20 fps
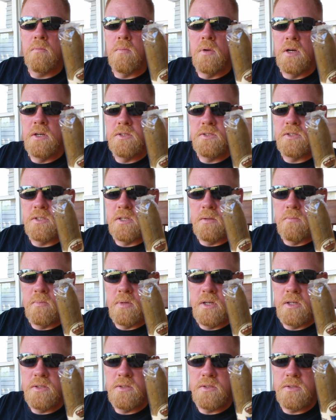But he sent
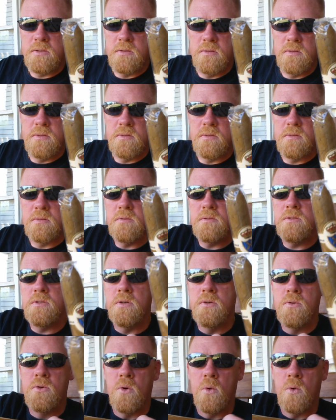me 2